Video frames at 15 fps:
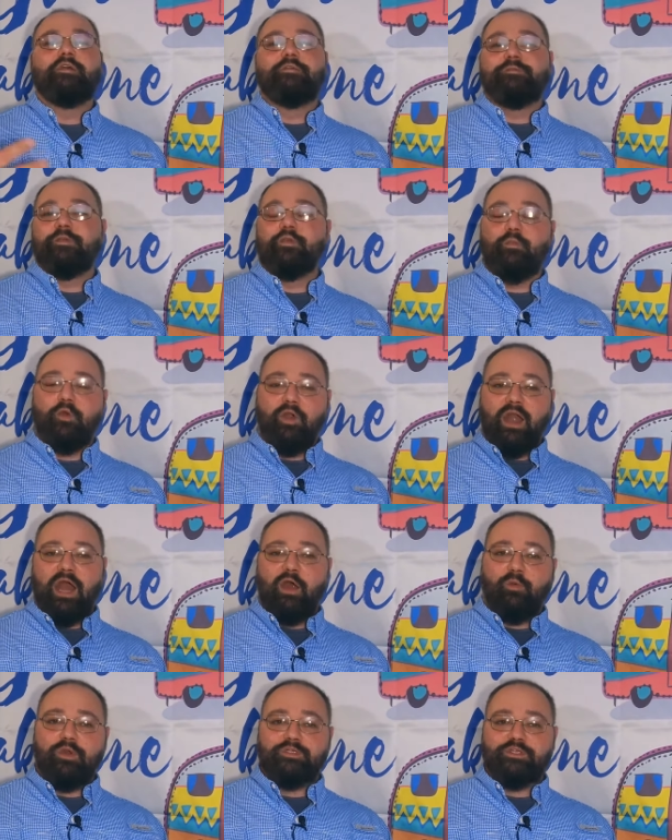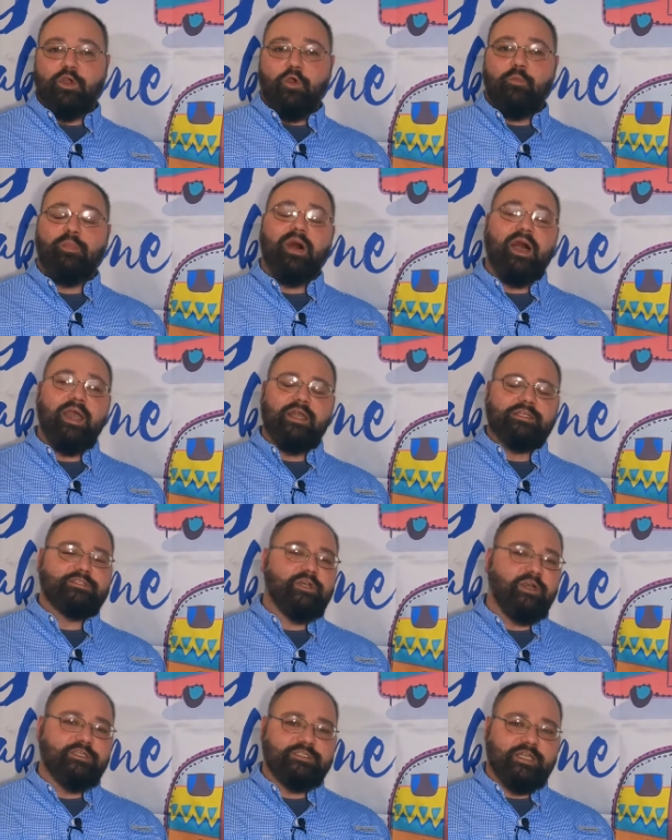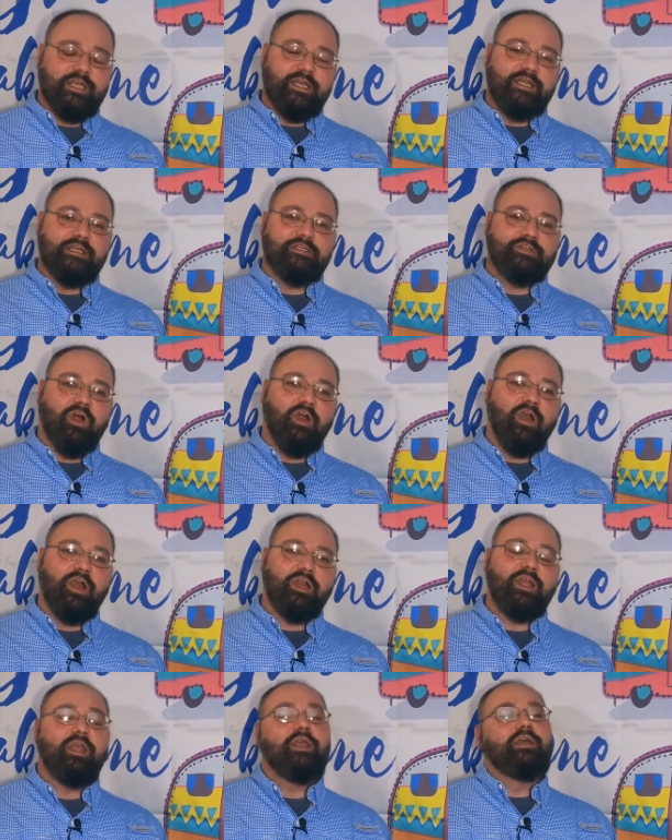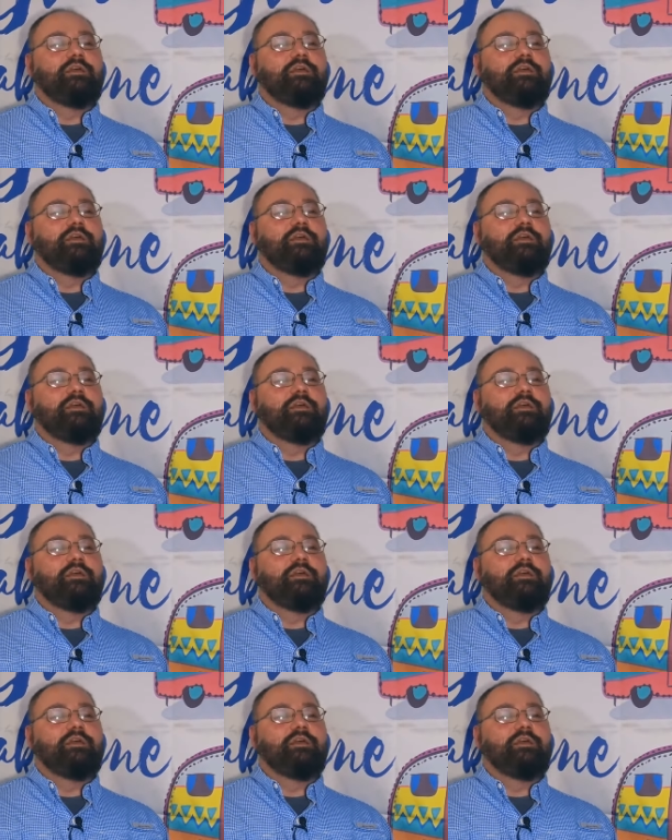A few more hours go by, it starts getting dark.